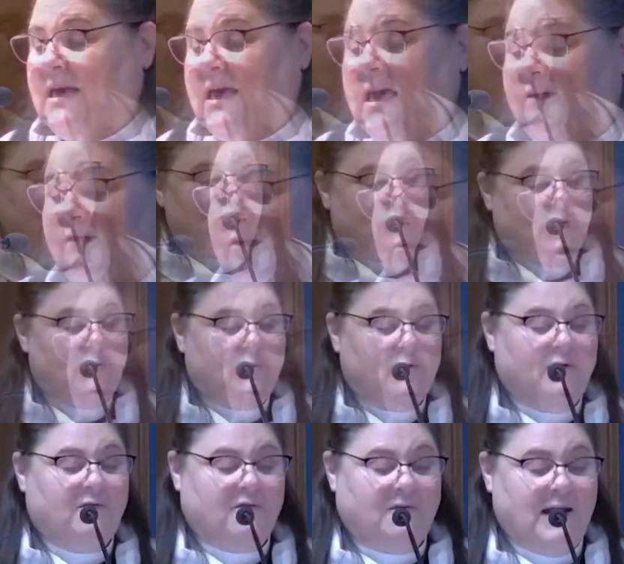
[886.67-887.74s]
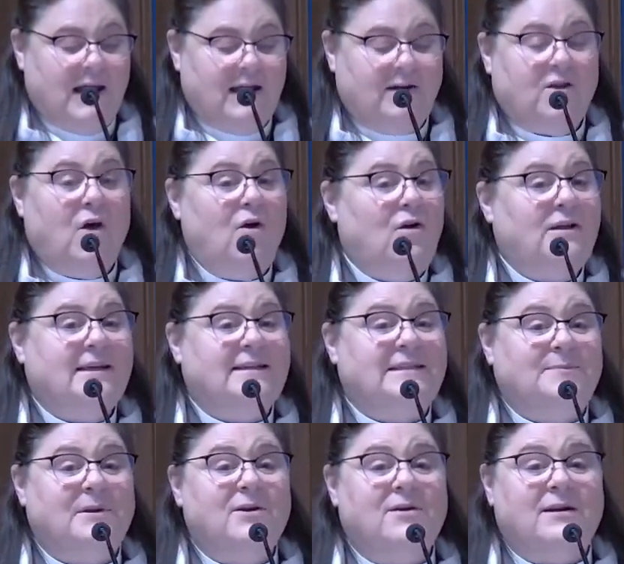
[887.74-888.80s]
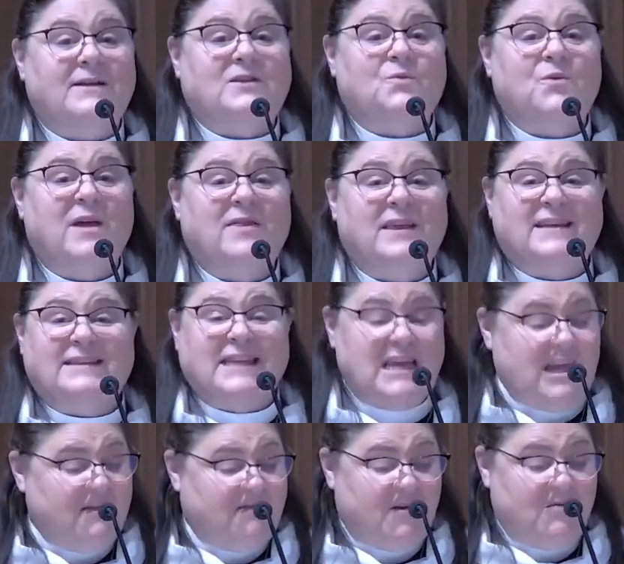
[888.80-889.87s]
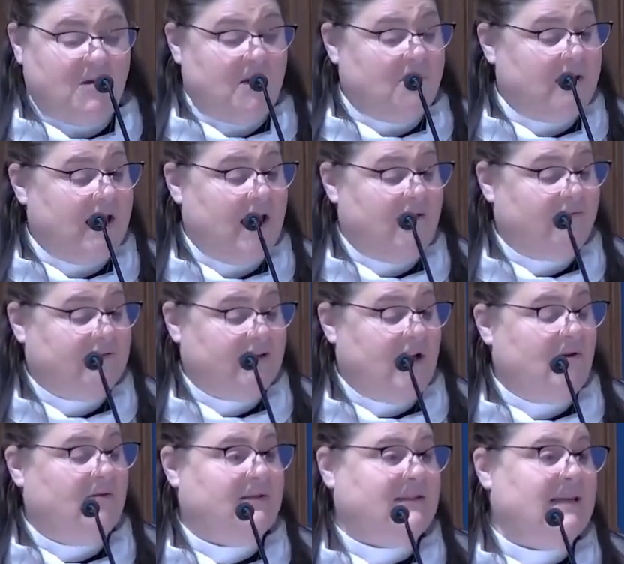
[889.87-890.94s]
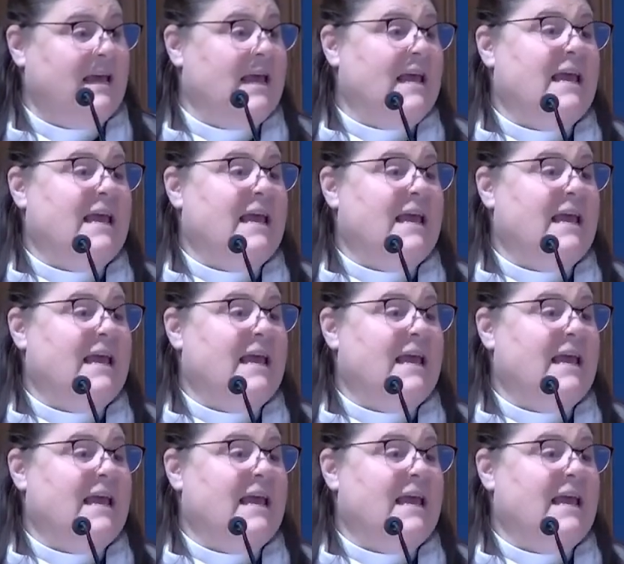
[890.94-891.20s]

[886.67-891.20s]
Even when we're afraid, the Holy Spirit is with us, even when we have doubts,